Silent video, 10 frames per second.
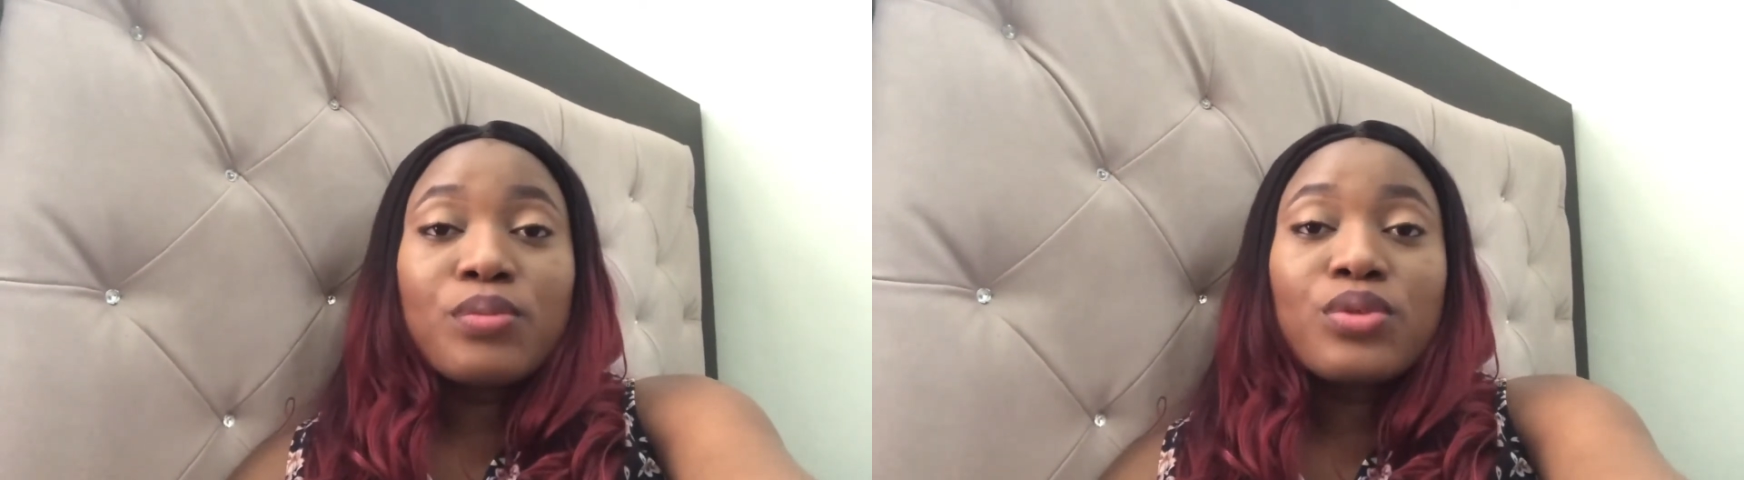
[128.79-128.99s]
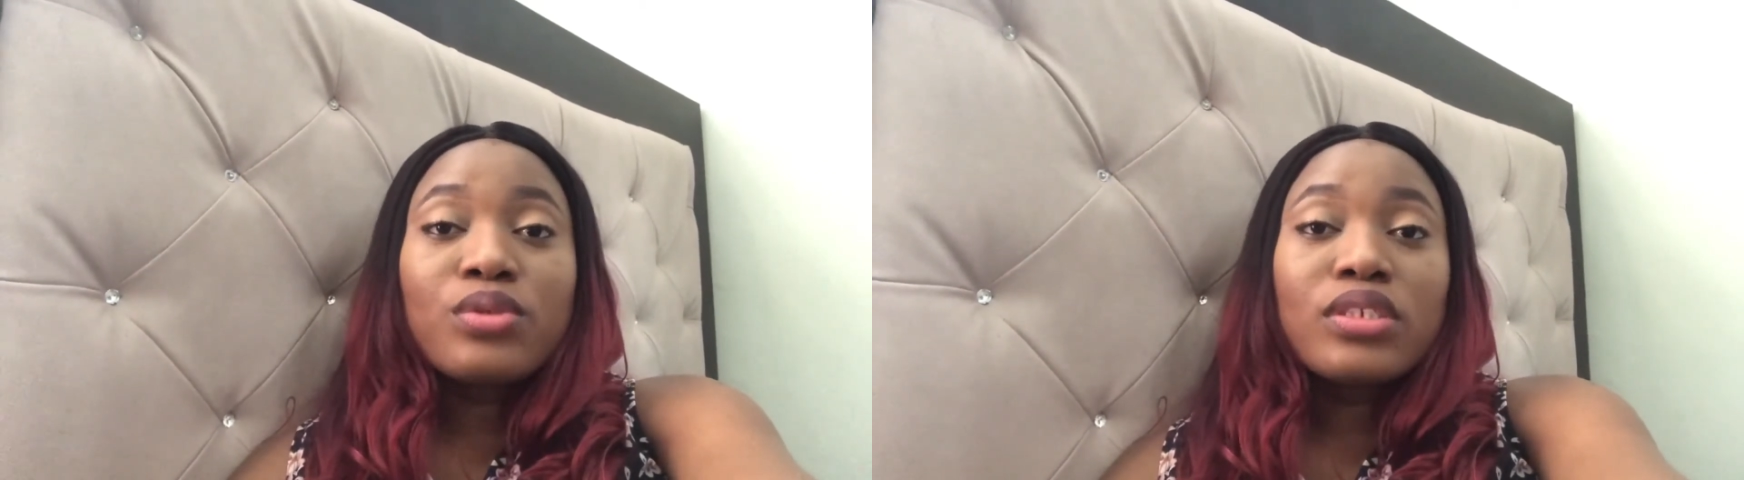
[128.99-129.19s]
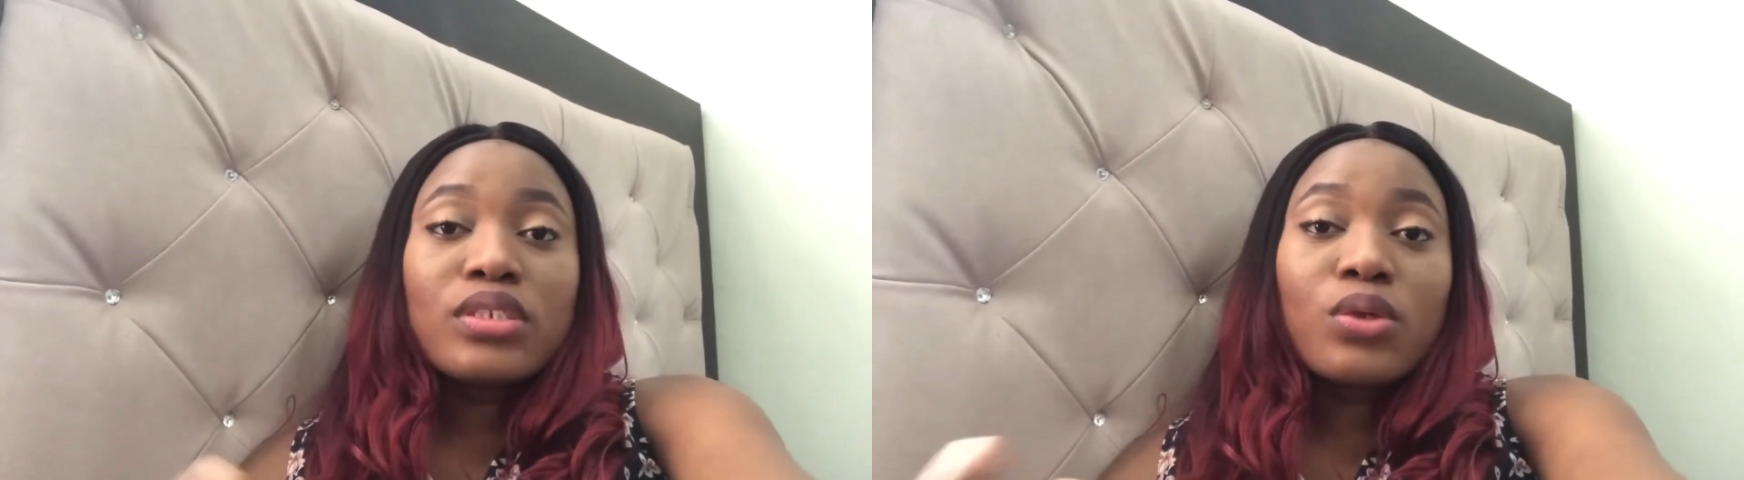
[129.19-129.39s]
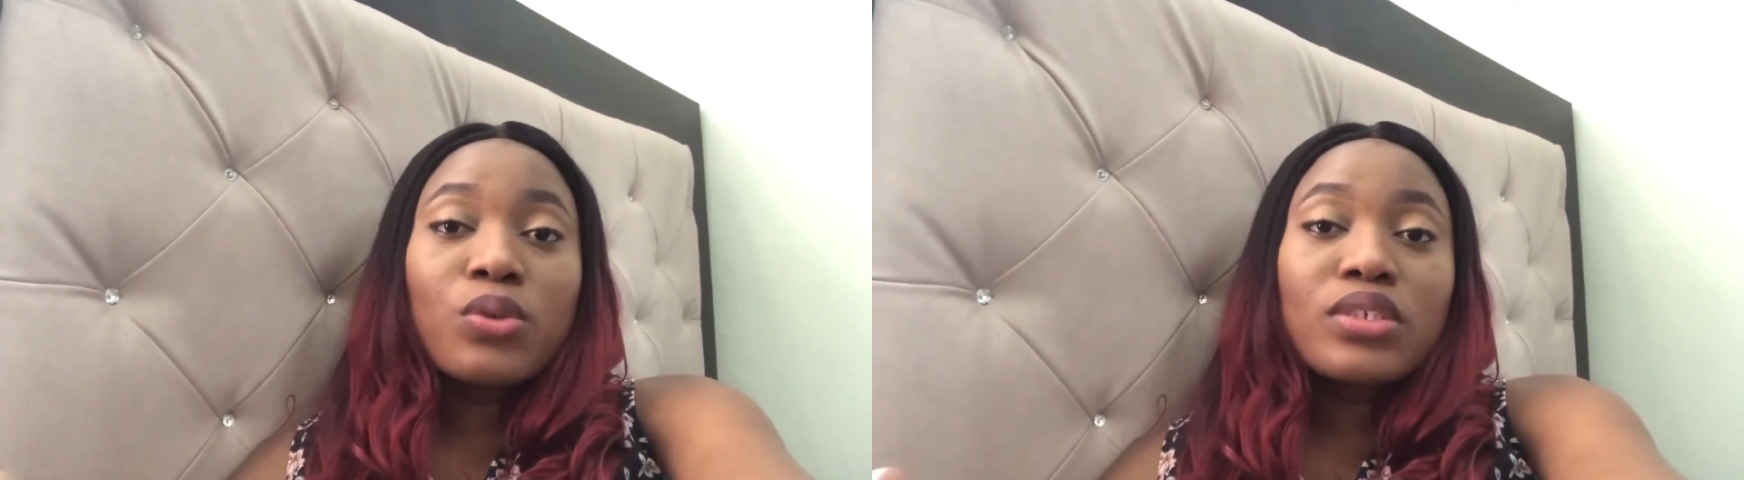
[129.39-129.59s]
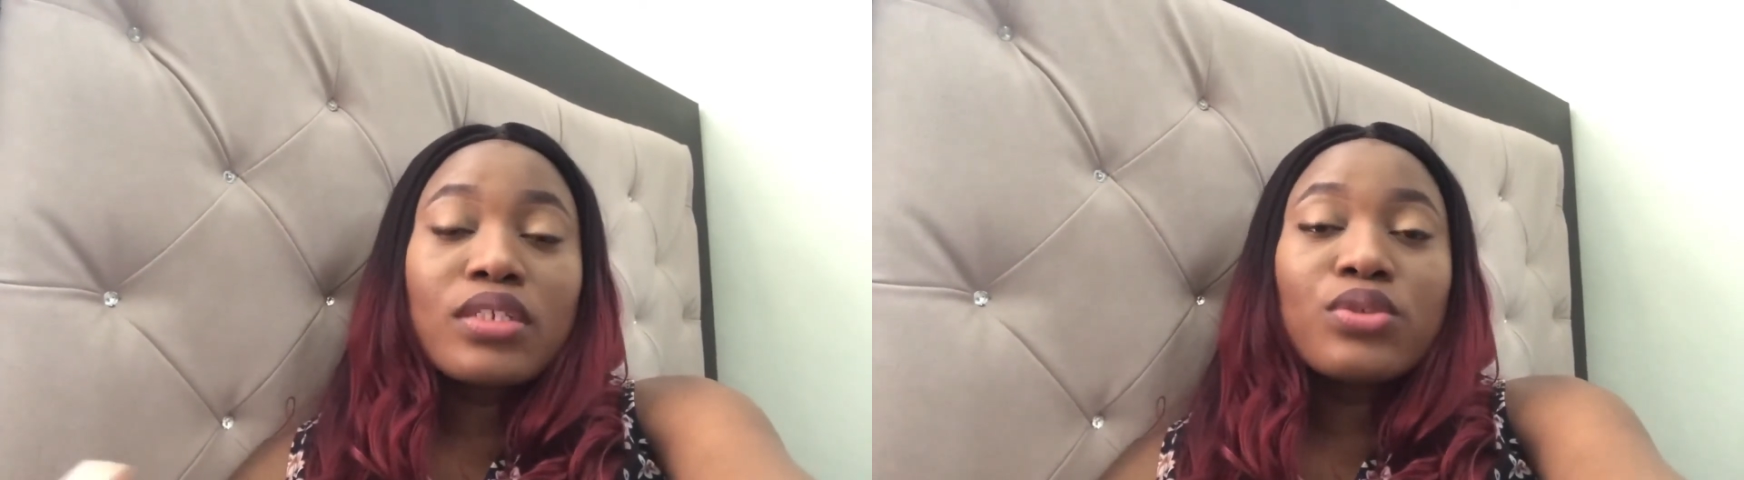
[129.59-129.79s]
to
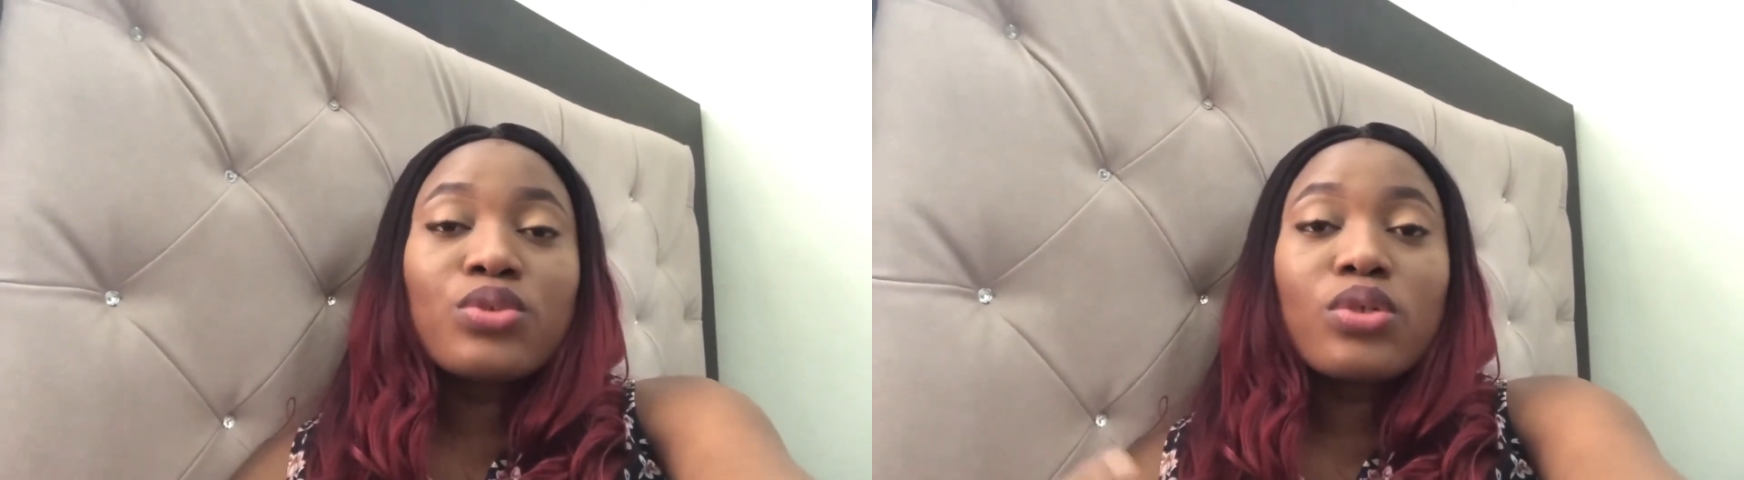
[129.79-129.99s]
discuss and to